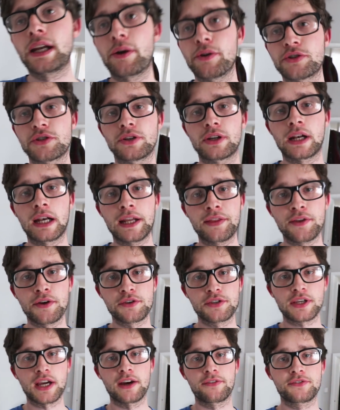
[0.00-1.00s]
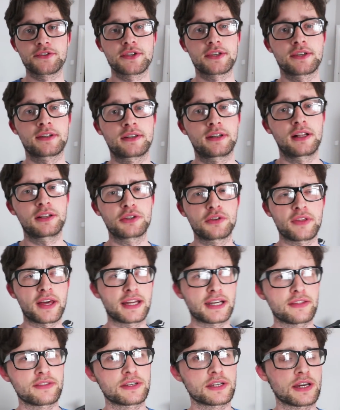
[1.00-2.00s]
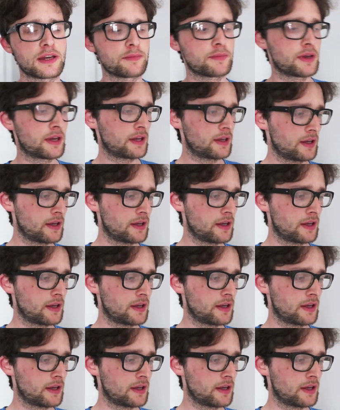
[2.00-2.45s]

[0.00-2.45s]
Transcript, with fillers: Now it's got to clean those scuffs. I'll do that another time.